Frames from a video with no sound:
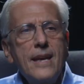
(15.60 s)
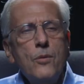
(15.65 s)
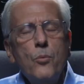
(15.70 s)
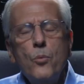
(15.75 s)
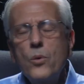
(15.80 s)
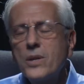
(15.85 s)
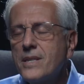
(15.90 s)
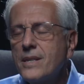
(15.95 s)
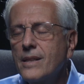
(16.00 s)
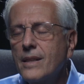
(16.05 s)
it
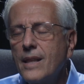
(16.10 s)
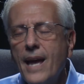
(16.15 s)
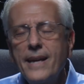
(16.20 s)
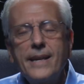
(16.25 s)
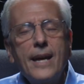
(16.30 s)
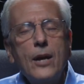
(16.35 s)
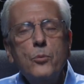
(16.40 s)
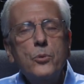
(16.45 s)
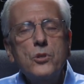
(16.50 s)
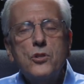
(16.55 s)
wasn't
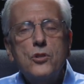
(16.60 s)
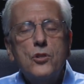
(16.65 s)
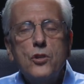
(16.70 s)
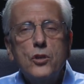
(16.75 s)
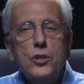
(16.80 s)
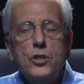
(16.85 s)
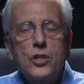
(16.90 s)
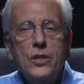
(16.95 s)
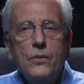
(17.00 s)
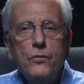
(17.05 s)
like I was
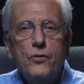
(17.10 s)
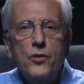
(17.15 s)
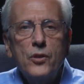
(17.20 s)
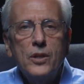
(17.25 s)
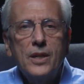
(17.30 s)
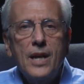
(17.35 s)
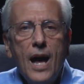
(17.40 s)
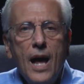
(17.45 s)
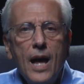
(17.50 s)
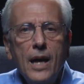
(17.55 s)
searching
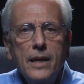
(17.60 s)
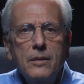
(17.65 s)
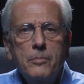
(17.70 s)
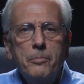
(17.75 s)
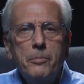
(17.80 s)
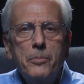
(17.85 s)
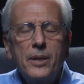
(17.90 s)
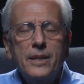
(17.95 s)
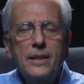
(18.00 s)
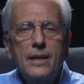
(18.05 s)
for
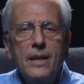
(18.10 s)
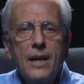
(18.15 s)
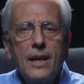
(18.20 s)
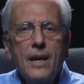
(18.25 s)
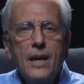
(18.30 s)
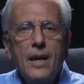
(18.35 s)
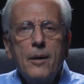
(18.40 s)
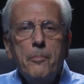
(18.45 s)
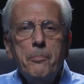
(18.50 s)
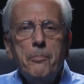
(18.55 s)
God, but
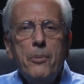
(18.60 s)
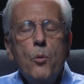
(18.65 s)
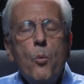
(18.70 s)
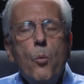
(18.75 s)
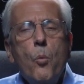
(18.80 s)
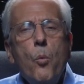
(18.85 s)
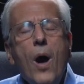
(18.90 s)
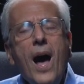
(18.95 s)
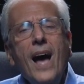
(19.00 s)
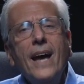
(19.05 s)

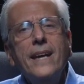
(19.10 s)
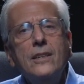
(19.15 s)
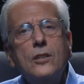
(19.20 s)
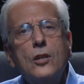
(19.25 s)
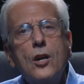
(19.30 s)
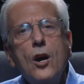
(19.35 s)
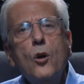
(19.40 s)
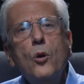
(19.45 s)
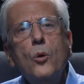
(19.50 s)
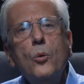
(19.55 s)
why
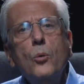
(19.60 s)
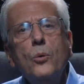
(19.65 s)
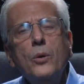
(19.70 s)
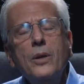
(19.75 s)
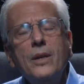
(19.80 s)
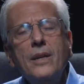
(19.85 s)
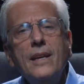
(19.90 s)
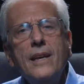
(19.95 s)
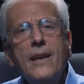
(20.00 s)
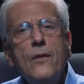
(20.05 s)
go
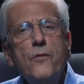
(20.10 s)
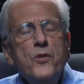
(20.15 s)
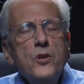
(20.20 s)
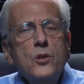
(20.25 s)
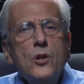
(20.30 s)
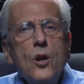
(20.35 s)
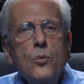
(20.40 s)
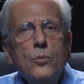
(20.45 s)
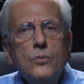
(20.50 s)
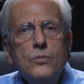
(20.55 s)
if
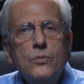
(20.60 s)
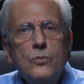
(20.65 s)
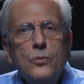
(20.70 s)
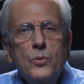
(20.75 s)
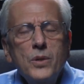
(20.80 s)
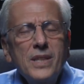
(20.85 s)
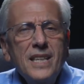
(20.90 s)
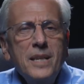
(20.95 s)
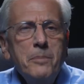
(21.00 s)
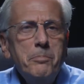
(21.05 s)
you don't
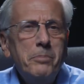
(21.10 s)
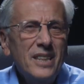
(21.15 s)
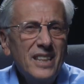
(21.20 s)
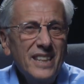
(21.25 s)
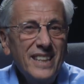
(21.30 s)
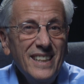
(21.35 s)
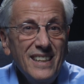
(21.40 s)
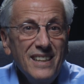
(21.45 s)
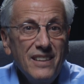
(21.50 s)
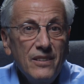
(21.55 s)
really
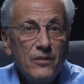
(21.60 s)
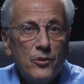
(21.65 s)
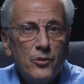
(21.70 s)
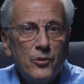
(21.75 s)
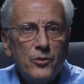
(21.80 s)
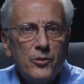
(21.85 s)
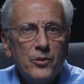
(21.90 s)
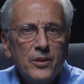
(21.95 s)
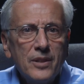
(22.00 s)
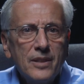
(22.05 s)
believe?
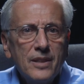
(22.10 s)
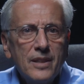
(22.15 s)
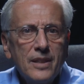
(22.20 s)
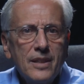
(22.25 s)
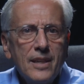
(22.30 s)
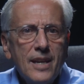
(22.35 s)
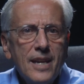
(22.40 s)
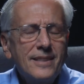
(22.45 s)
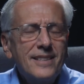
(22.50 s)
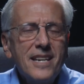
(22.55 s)

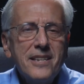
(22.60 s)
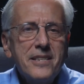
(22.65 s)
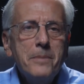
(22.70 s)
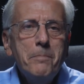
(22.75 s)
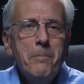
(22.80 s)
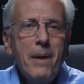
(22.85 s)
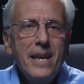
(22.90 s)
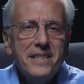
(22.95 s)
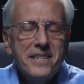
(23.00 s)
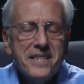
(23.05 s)
It
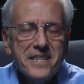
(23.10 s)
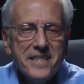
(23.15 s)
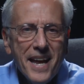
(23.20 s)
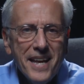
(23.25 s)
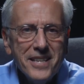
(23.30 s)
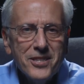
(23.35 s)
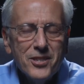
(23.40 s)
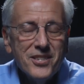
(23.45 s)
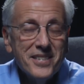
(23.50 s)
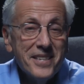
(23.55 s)
doesn't make
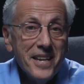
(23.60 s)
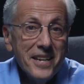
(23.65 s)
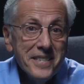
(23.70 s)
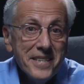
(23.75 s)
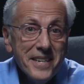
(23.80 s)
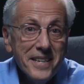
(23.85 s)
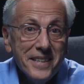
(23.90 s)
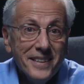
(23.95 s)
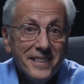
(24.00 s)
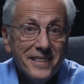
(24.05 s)
sense,
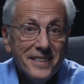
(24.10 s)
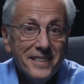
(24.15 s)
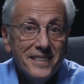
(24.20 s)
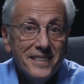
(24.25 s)
does it?